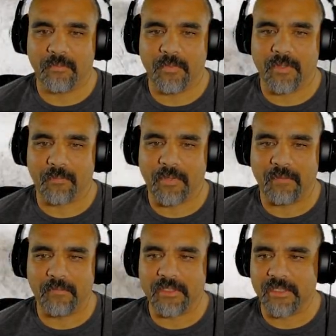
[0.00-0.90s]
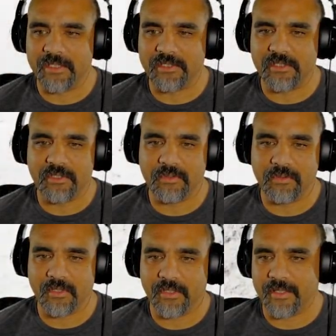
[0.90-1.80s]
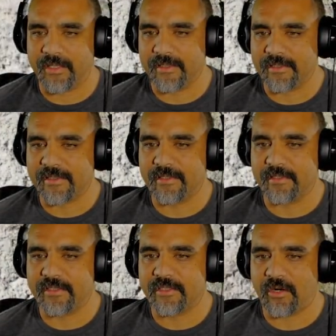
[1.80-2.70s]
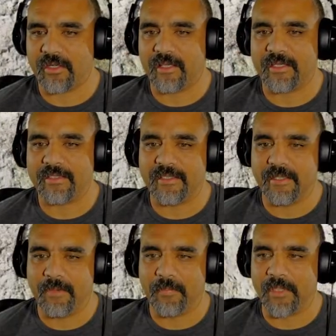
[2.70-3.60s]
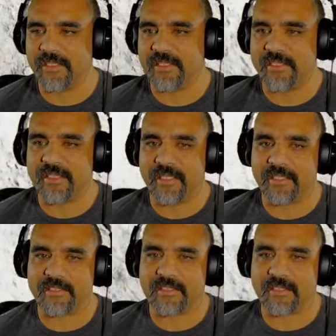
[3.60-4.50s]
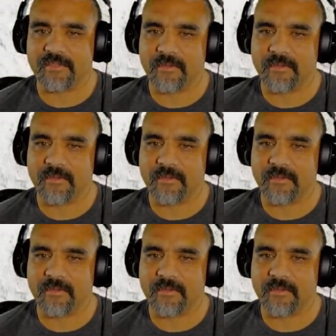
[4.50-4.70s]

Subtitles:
What I'm probably going to do is start collecting a bunch of sticks.